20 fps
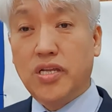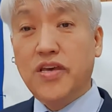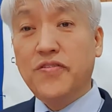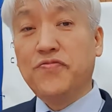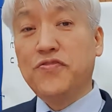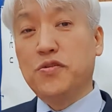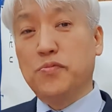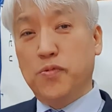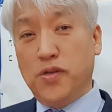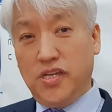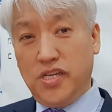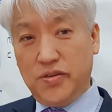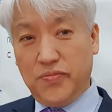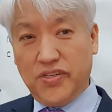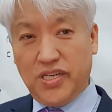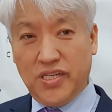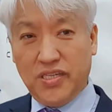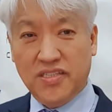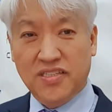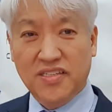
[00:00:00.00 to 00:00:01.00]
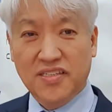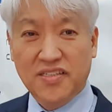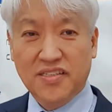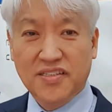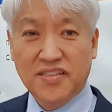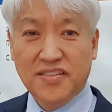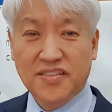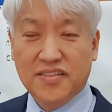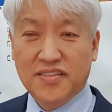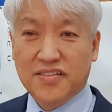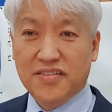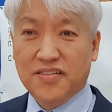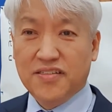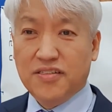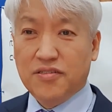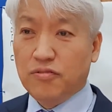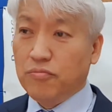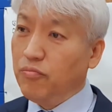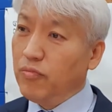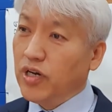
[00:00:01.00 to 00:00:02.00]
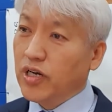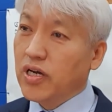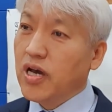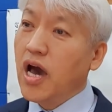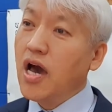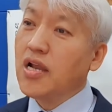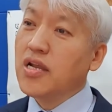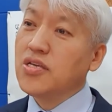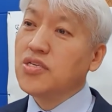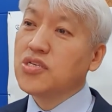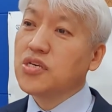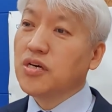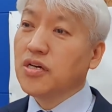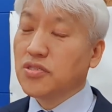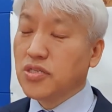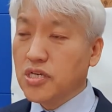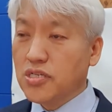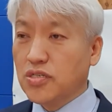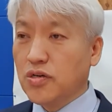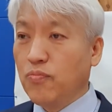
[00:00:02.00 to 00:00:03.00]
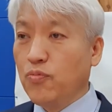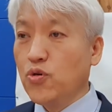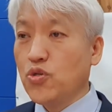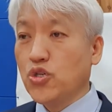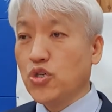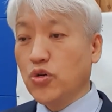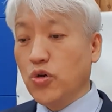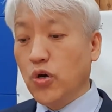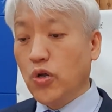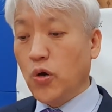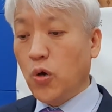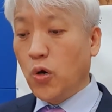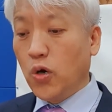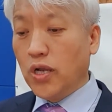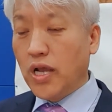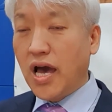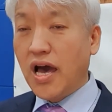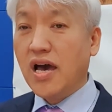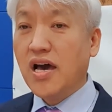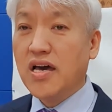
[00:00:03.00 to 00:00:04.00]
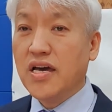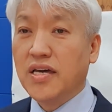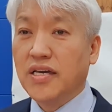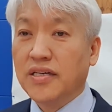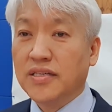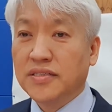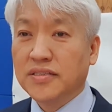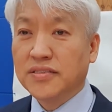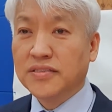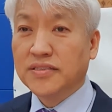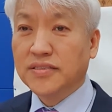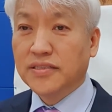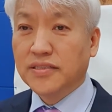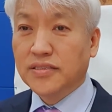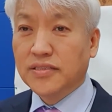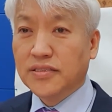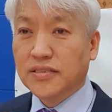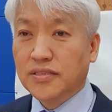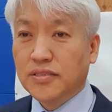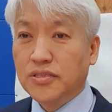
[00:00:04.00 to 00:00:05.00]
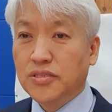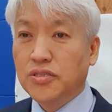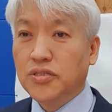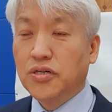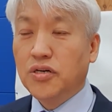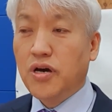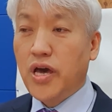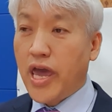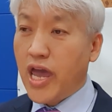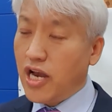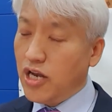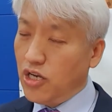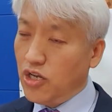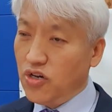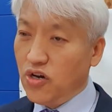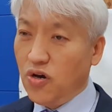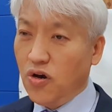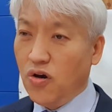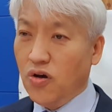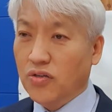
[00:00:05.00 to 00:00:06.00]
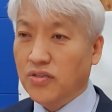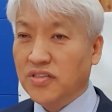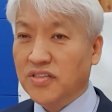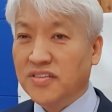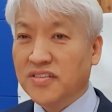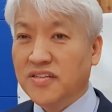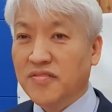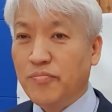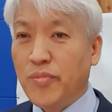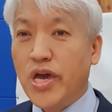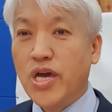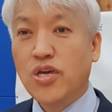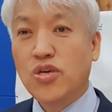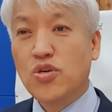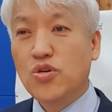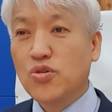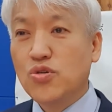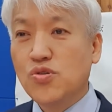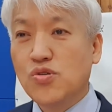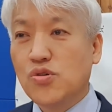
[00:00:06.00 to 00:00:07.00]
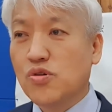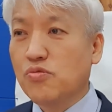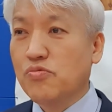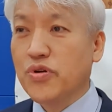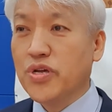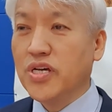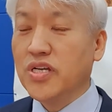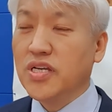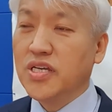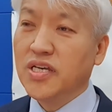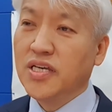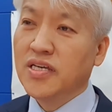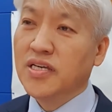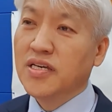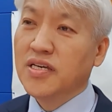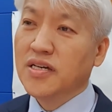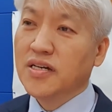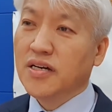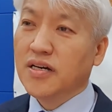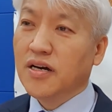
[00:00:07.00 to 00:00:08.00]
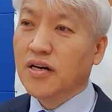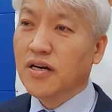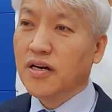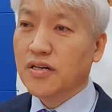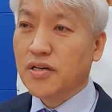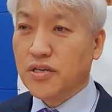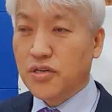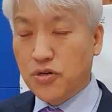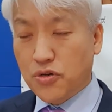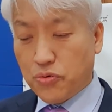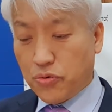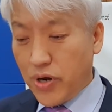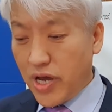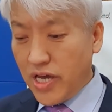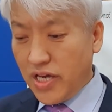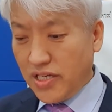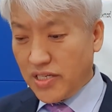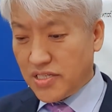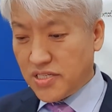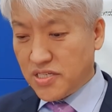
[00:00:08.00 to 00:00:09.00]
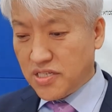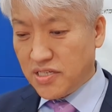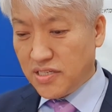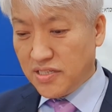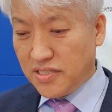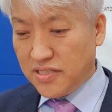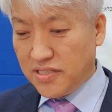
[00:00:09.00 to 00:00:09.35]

if you believe it, God is just put you on high, you know, Elyon, make you really great.